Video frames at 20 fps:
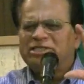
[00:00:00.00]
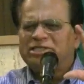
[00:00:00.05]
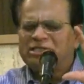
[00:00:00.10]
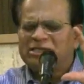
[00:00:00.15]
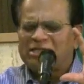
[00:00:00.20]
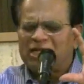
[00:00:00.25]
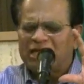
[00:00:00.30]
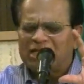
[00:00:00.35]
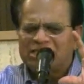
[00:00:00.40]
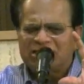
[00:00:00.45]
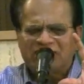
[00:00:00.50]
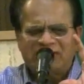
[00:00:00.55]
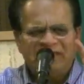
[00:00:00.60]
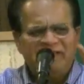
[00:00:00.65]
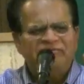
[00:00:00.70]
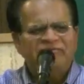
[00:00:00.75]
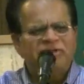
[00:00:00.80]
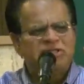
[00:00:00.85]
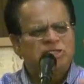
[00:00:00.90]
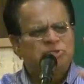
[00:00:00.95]

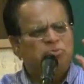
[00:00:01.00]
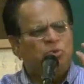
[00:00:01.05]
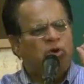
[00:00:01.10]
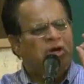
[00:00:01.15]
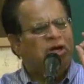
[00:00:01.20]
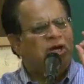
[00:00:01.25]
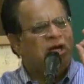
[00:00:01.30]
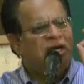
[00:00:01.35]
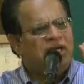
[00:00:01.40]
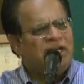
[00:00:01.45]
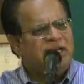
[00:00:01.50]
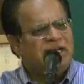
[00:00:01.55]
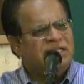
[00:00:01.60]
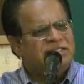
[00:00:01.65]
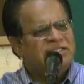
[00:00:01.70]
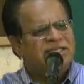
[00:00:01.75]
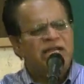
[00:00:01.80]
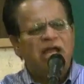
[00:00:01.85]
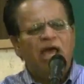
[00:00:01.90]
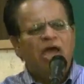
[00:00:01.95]
Stephen spoke
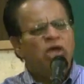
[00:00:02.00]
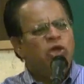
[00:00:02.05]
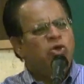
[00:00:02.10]
clearly, said,